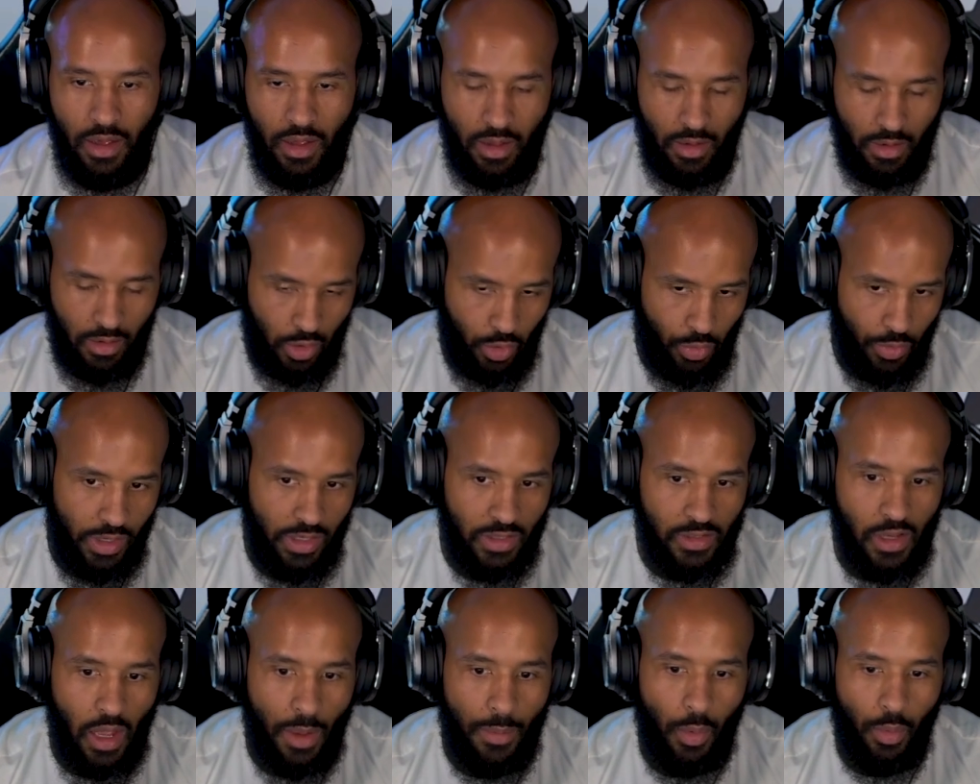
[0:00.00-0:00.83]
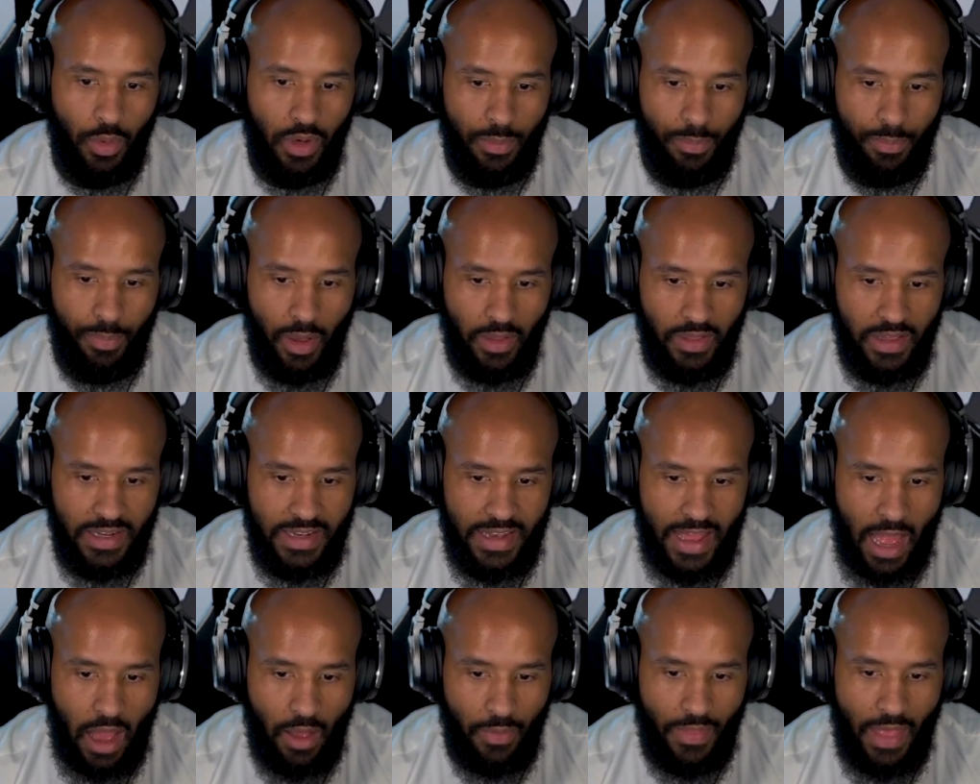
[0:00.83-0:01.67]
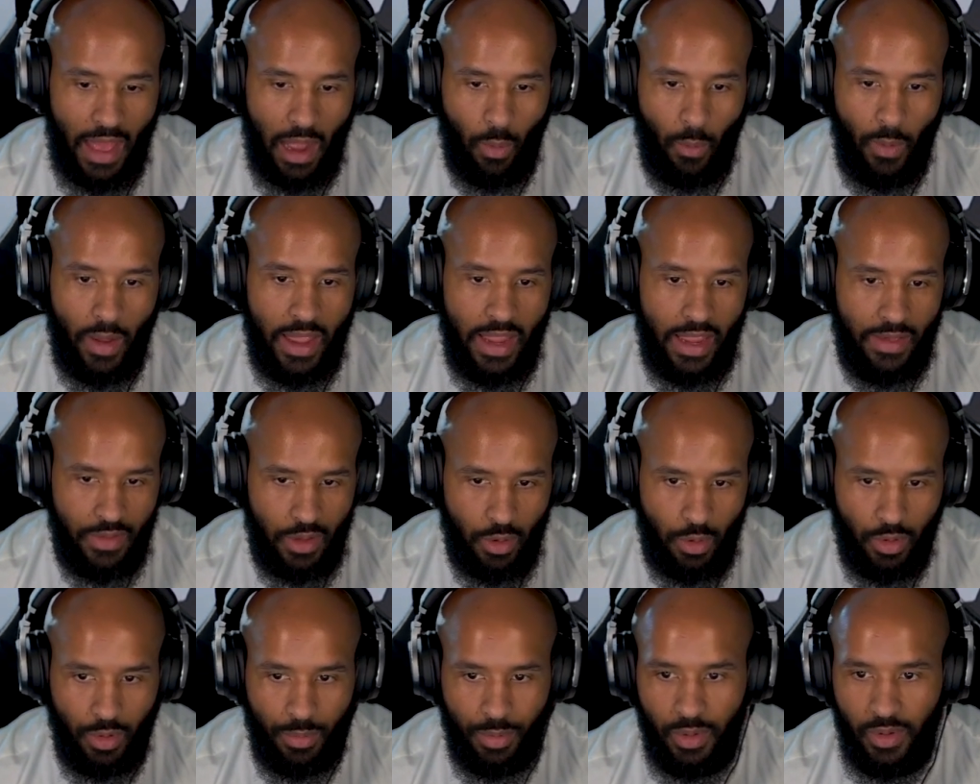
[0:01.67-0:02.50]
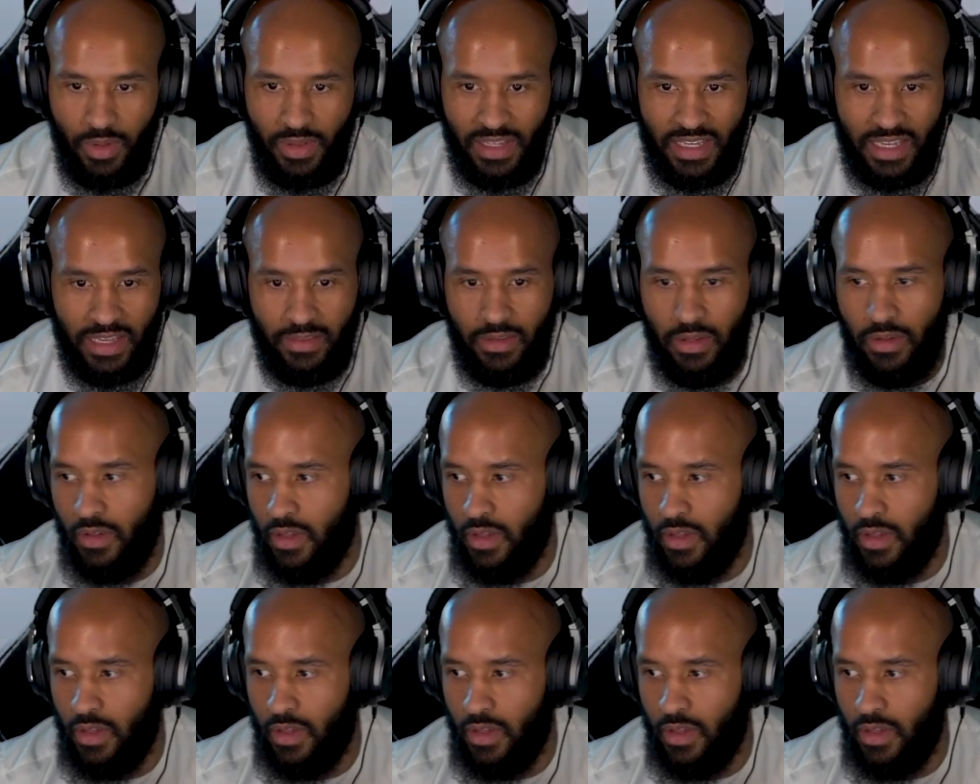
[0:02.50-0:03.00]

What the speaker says: Korean Zombie would have bellied down that way, and he would have been able to get the.